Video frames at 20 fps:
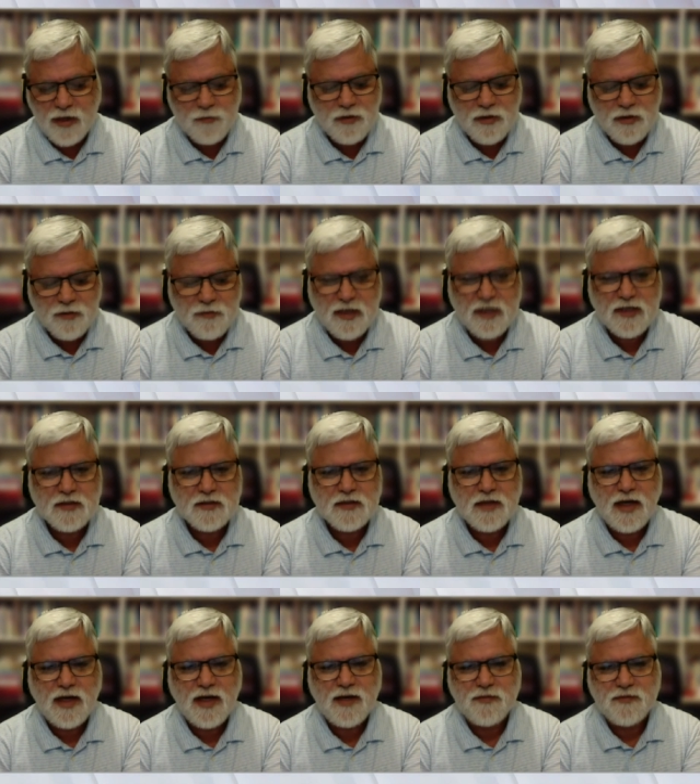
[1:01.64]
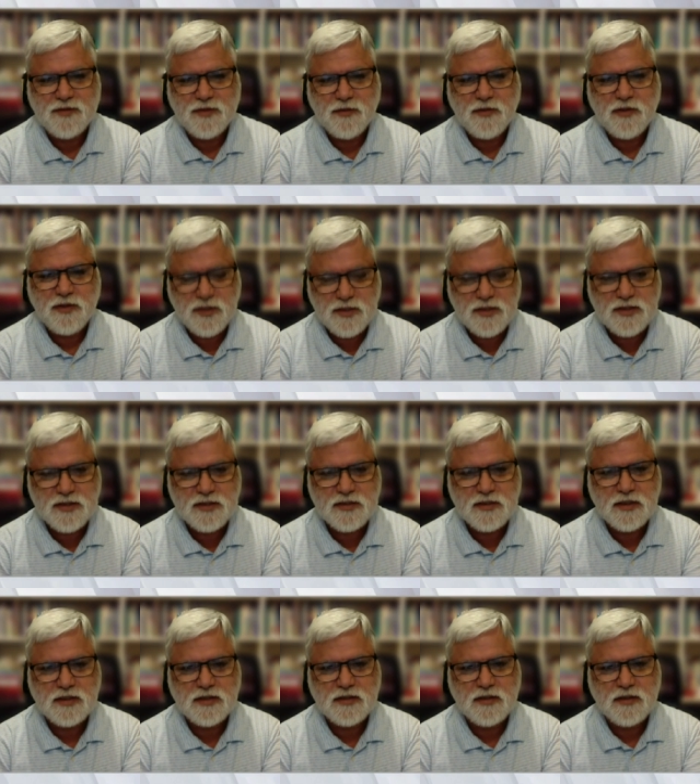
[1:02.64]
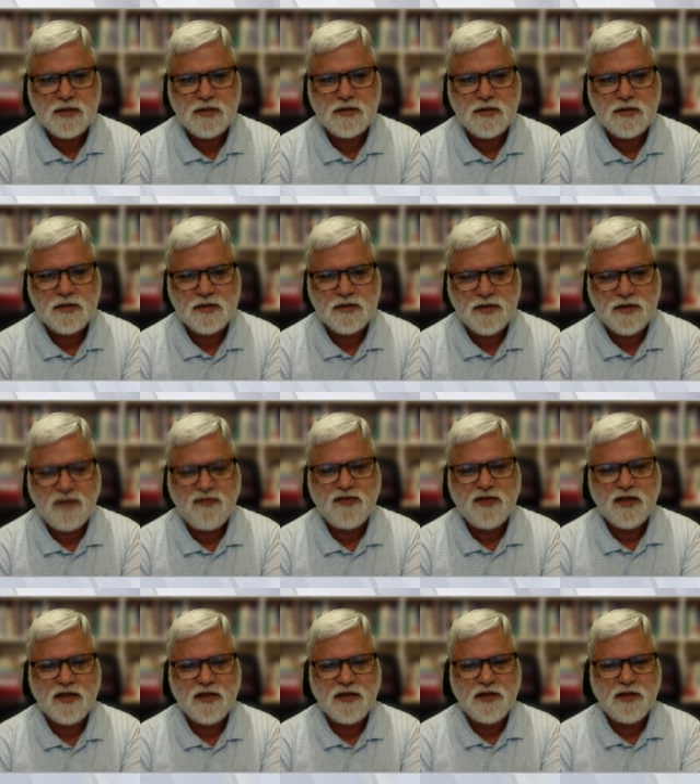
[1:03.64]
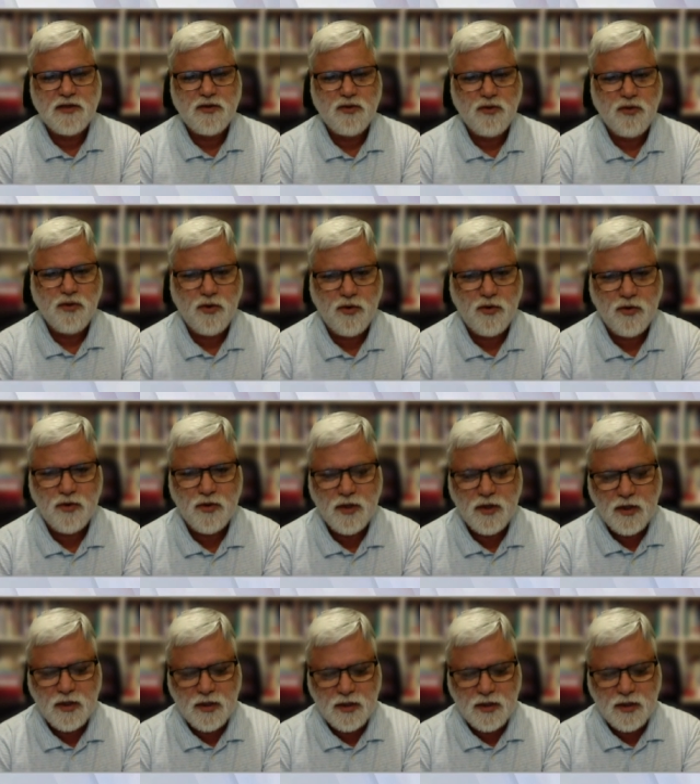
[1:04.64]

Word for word: there have been better times. I mean, this is a this is definitely a new law